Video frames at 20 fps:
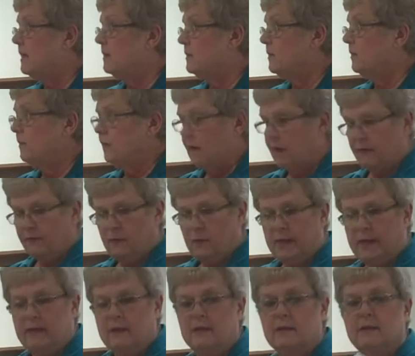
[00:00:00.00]
the dirt off
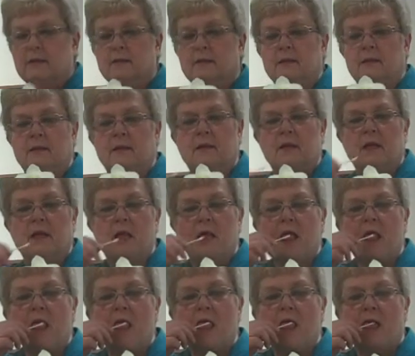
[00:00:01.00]

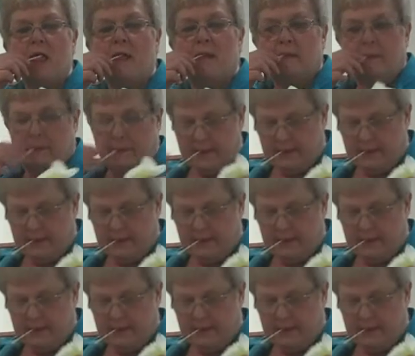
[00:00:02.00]
with.